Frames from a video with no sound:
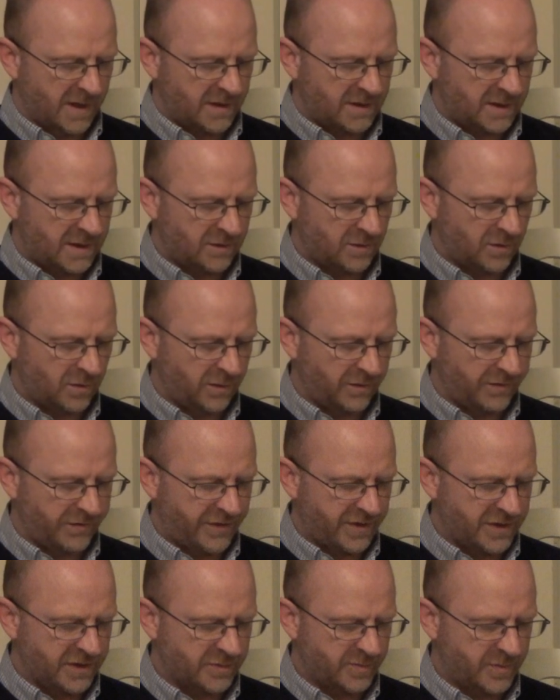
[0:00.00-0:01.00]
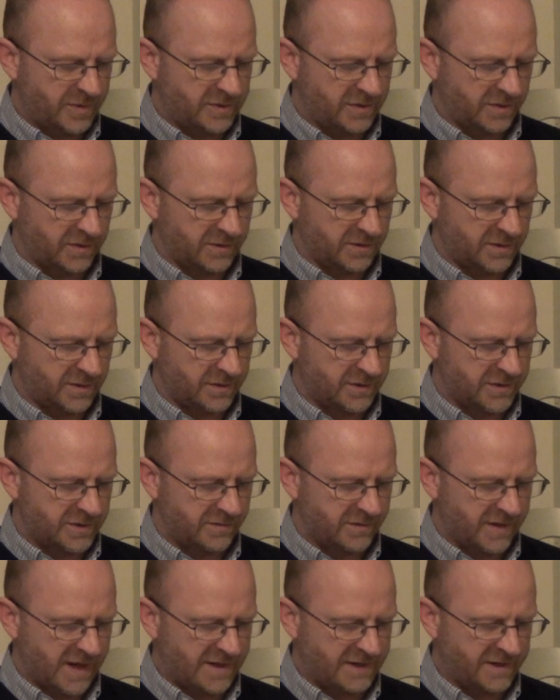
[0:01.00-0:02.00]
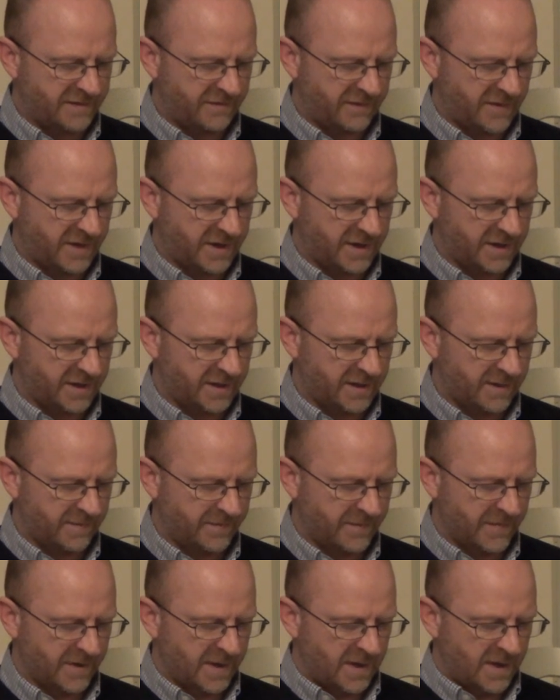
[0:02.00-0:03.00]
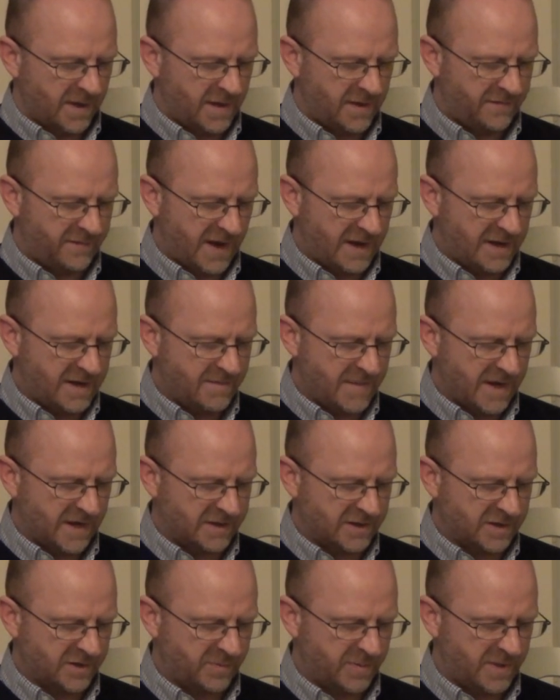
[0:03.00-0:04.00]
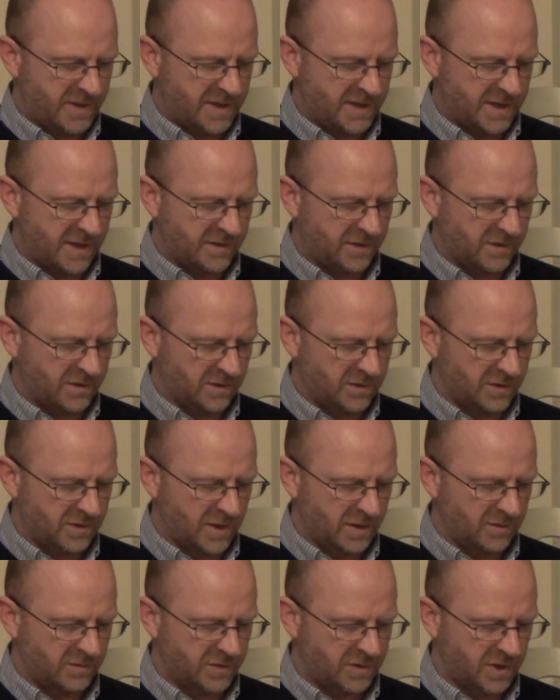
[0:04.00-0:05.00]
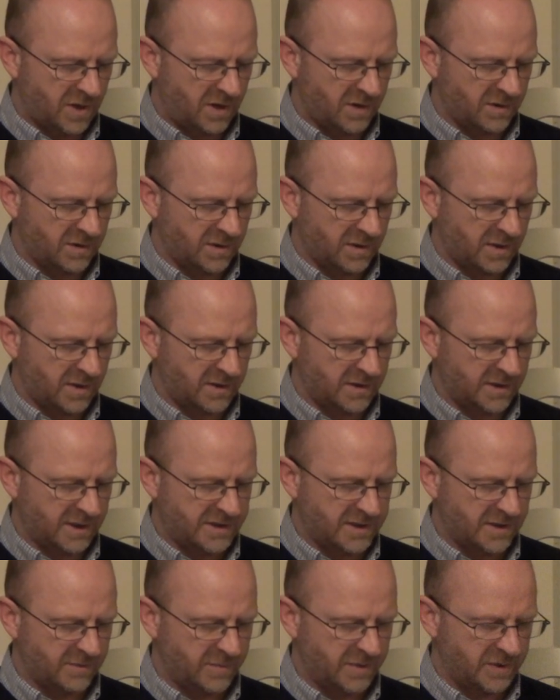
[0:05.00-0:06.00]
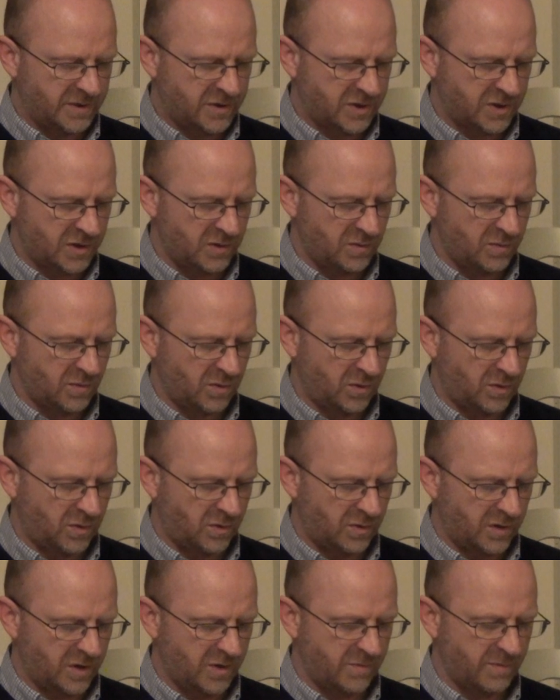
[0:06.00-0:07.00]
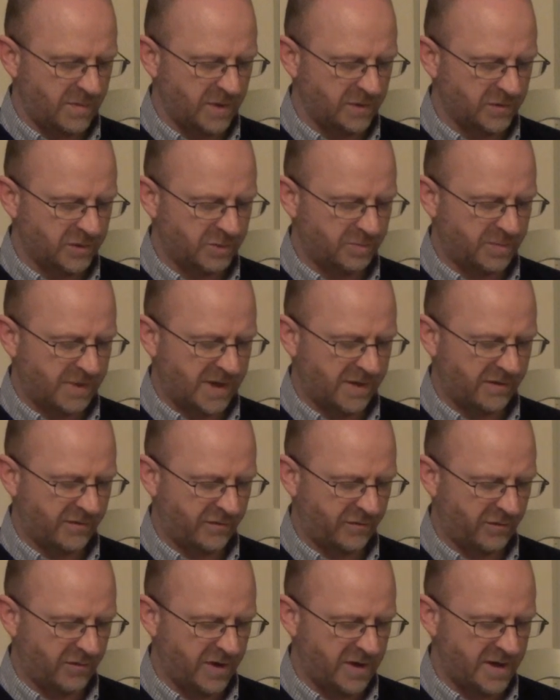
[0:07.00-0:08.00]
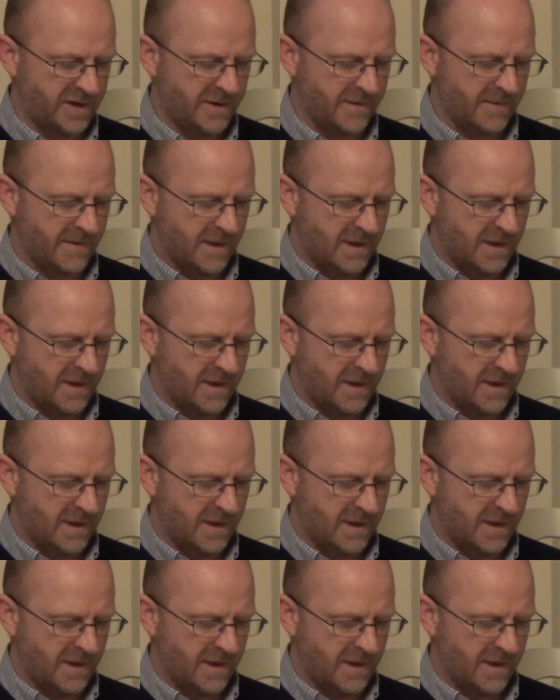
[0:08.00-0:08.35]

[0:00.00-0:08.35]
Let all things be done unto edifying. If any man speak in an unknown tongue, let it be two or at the most by three,